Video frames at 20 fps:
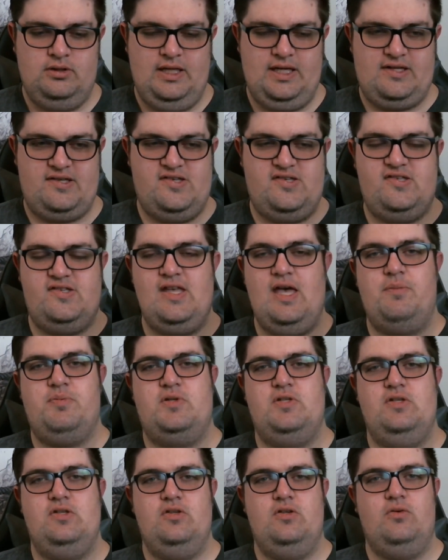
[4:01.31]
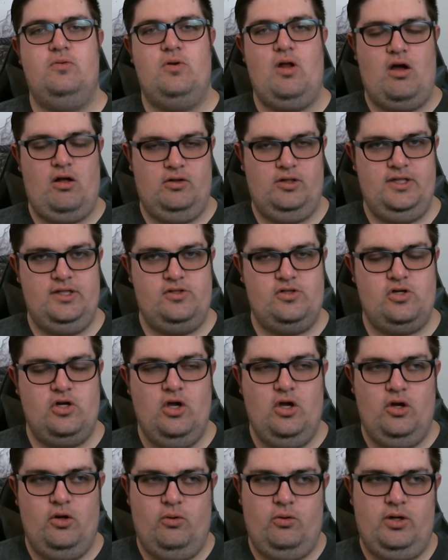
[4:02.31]
accept new knowledge
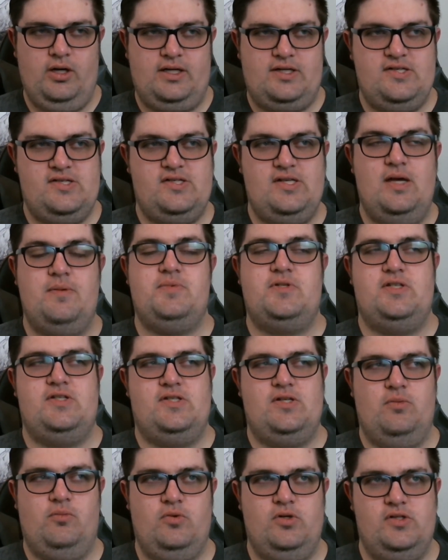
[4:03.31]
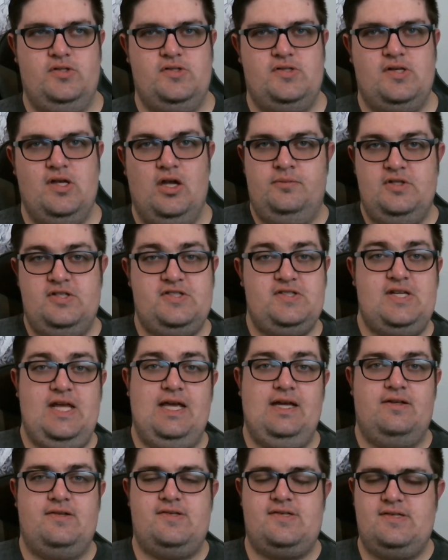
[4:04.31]
or accept someone's
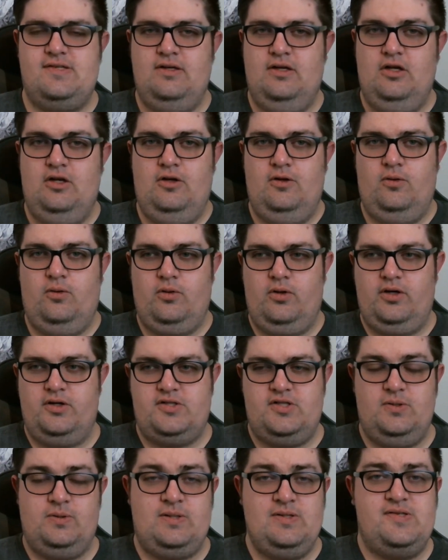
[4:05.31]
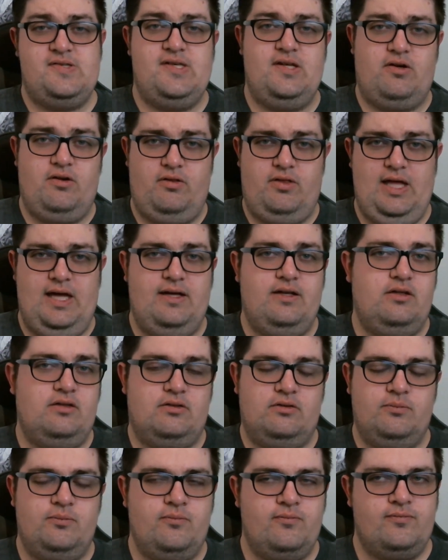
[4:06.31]
stance or to consider that.
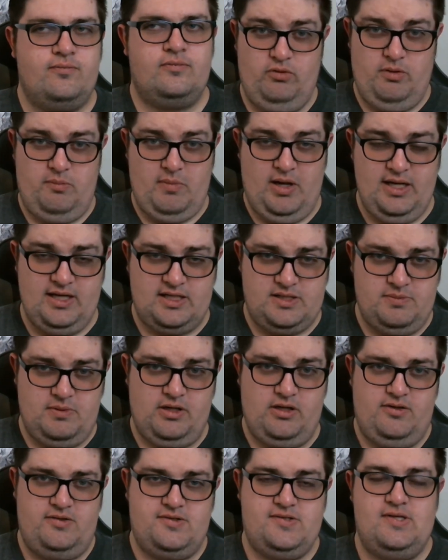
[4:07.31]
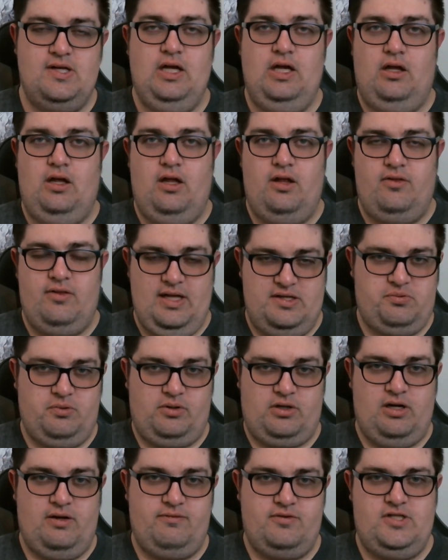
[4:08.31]
In my experience, that's
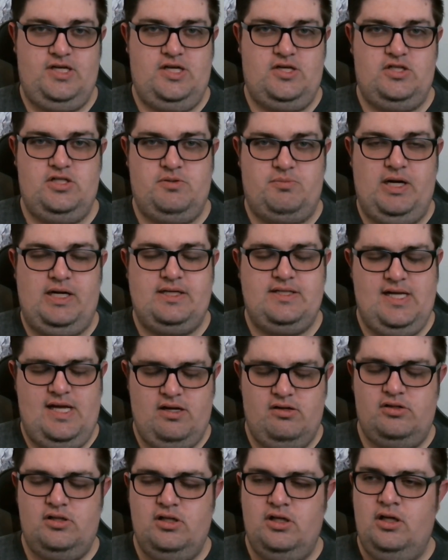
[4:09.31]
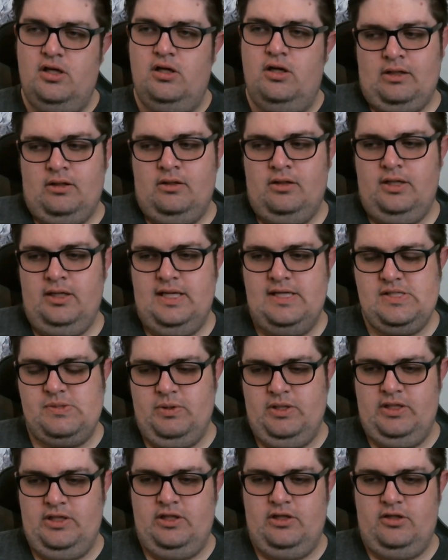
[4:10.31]
where conversations break down. Is
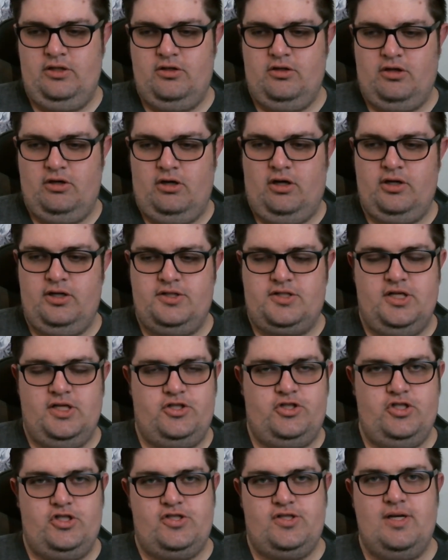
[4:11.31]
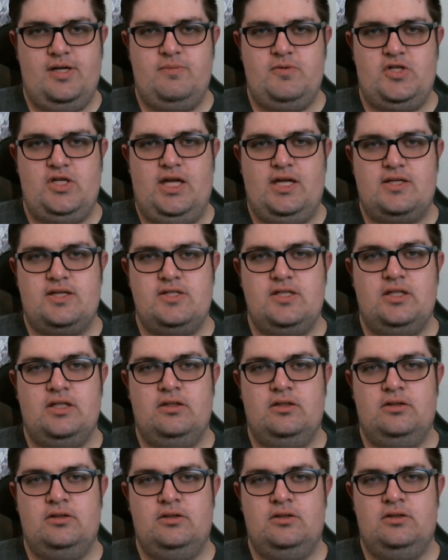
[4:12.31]
when you're on a touchy subject
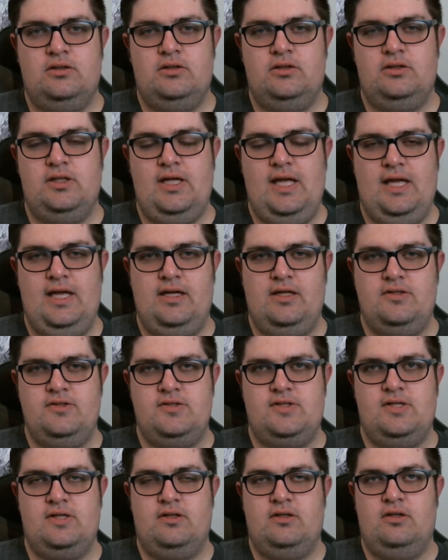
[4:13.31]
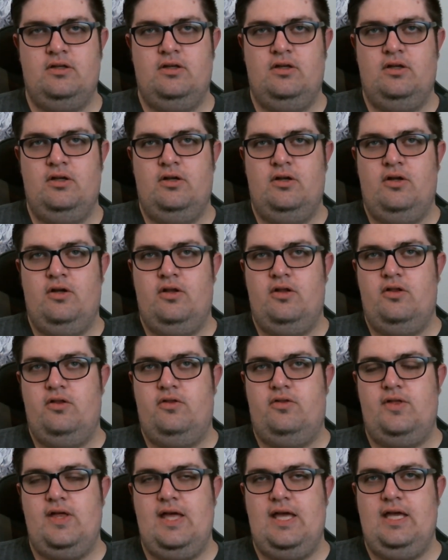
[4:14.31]
and
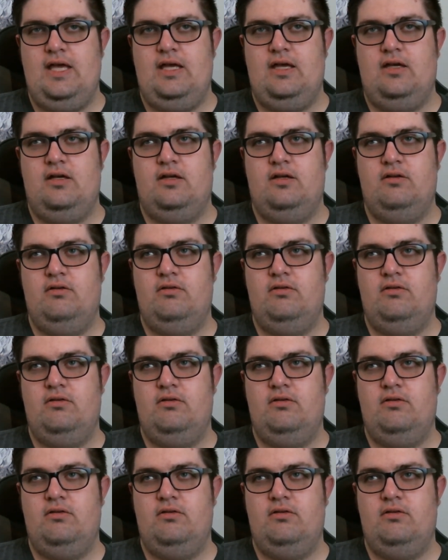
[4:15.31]
they